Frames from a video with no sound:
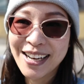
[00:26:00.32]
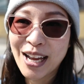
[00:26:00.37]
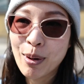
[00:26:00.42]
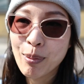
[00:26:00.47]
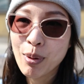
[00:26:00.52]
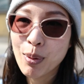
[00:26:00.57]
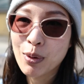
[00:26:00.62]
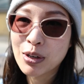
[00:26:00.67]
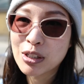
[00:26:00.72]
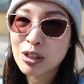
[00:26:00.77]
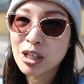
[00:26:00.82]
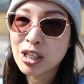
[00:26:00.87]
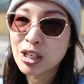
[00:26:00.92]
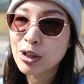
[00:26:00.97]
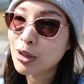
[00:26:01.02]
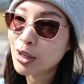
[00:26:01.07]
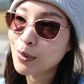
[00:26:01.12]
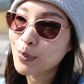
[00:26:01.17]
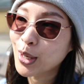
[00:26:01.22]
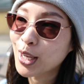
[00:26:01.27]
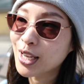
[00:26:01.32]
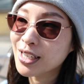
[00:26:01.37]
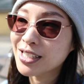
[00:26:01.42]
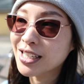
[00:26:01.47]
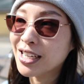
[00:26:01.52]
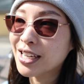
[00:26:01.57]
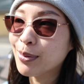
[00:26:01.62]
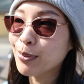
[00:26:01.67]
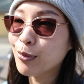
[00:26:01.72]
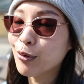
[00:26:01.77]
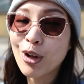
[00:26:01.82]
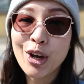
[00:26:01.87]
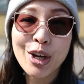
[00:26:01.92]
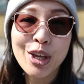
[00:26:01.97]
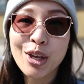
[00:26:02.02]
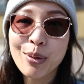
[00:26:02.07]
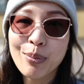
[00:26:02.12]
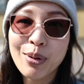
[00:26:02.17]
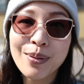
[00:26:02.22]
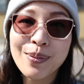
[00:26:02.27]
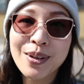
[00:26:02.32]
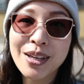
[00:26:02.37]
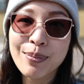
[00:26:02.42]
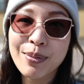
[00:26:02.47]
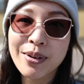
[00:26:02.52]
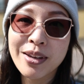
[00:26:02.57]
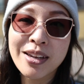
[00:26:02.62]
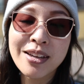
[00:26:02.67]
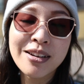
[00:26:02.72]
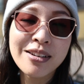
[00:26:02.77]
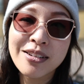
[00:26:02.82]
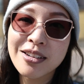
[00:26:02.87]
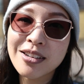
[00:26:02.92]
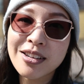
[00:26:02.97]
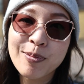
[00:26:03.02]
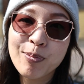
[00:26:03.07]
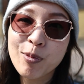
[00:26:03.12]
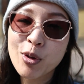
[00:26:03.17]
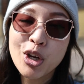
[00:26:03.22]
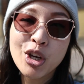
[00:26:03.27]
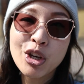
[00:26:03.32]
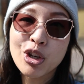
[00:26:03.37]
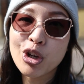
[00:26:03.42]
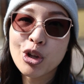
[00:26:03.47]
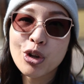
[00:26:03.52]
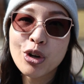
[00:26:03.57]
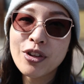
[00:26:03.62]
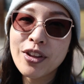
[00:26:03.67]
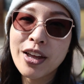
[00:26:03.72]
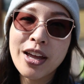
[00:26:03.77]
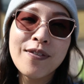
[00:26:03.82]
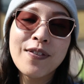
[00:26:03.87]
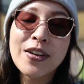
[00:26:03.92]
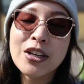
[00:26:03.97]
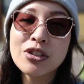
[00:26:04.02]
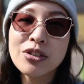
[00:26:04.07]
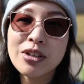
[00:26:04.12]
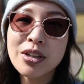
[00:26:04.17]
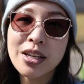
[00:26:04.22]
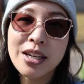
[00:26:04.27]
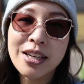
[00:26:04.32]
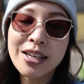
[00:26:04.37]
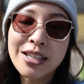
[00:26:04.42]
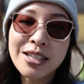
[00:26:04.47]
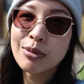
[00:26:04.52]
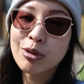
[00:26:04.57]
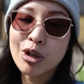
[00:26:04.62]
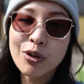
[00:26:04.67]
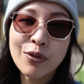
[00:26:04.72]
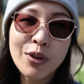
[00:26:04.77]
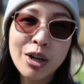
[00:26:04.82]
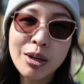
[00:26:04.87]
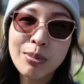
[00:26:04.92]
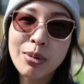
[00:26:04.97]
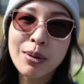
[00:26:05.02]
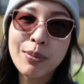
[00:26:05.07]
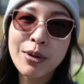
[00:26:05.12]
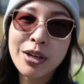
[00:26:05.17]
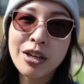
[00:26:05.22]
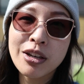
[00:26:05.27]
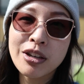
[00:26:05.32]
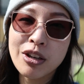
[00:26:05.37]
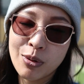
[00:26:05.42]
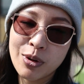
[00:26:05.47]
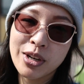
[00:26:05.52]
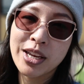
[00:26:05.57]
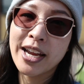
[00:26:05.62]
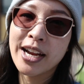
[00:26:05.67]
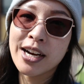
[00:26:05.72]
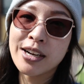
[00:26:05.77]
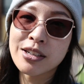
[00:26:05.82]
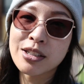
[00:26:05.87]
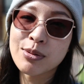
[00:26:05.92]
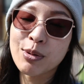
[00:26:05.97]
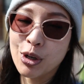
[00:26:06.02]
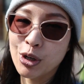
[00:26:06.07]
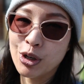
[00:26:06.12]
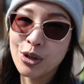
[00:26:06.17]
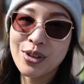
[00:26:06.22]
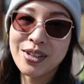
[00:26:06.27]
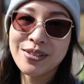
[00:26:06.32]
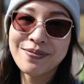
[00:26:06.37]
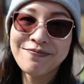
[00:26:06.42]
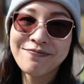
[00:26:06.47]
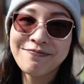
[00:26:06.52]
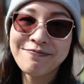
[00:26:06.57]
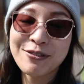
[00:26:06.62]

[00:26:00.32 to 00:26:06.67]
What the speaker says: Now people are starting to look at me because I'm vlogging in public, but you learn that eventually when you vlog in public, no one cares what you're doing.